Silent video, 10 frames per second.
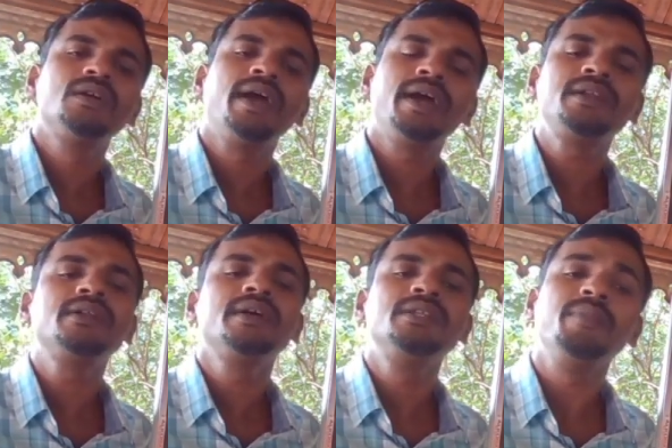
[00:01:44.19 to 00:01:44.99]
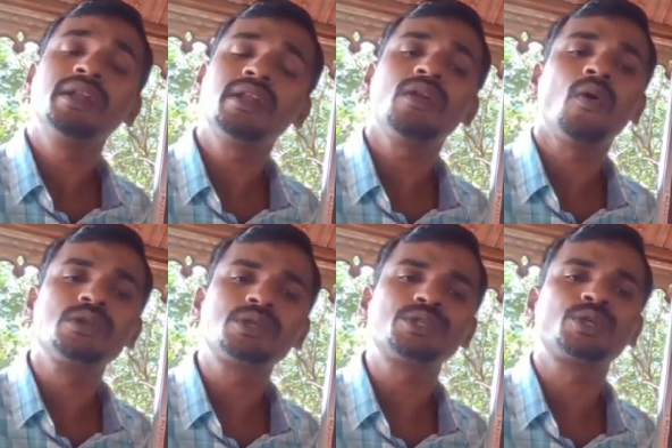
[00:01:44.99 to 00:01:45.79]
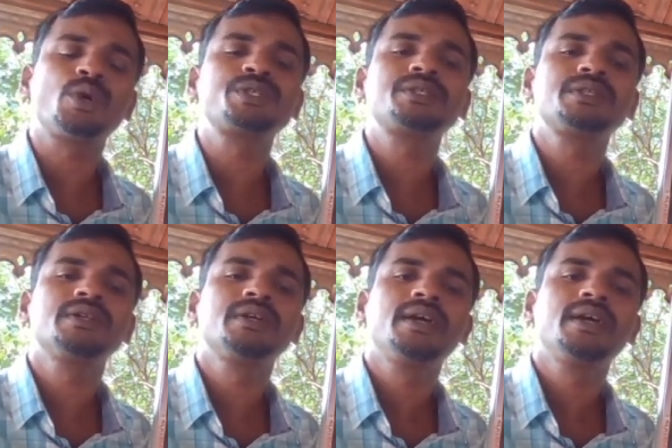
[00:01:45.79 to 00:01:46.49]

And the mineral also shows